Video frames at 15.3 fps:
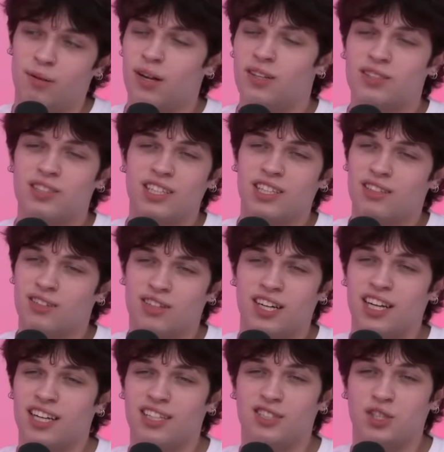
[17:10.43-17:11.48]
But yeah. also like you're
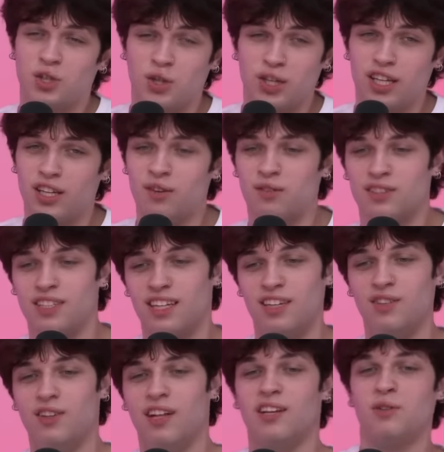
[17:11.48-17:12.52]
cutting a turkey. No one's gonna
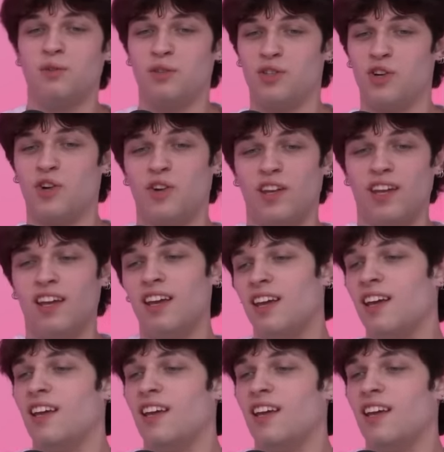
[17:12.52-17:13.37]
do that to a turkey.